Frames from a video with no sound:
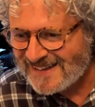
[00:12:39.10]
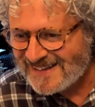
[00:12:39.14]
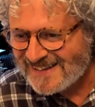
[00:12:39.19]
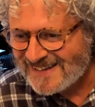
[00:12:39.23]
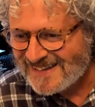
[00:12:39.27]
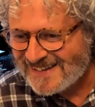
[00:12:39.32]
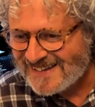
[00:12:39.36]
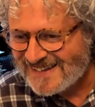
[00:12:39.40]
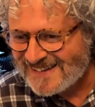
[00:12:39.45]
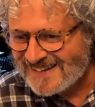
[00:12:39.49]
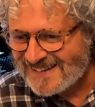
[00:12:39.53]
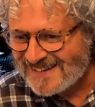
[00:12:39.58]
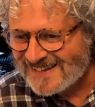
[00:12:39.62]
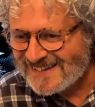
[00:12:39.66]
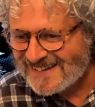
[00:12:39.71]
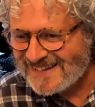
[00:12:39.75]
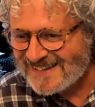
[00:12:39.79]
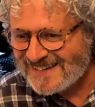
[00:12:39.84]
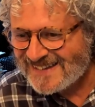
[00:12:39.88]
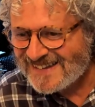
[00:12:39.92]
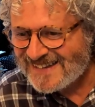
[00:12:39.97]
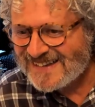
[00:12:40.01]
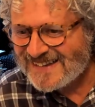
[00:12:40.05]

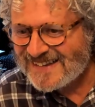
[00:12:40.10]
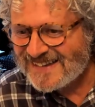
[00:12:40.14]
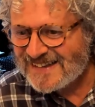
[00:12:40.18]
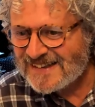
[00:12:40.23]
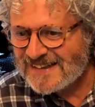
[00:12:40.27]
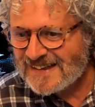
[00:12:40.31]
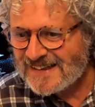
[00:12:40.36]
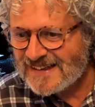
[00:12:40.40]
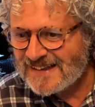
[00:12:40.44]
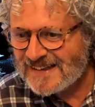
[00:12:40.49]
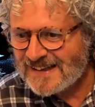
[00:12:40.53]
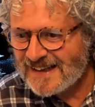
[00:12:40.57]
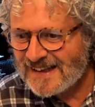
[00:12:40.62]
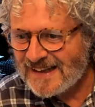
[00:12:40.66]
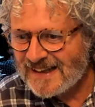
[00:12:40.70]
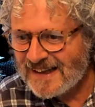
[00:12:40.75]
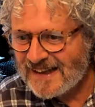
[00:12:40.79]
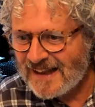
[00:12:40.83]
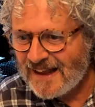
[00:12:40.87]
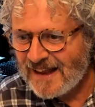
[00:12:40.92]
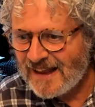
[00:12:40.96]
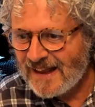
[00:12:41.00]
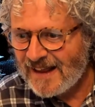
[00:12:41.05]

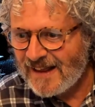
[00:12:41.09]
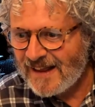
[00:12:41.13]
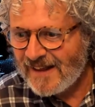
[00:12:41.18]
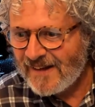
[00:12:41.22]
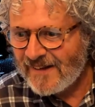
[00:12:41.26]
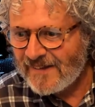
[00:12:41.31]
Nothing is said.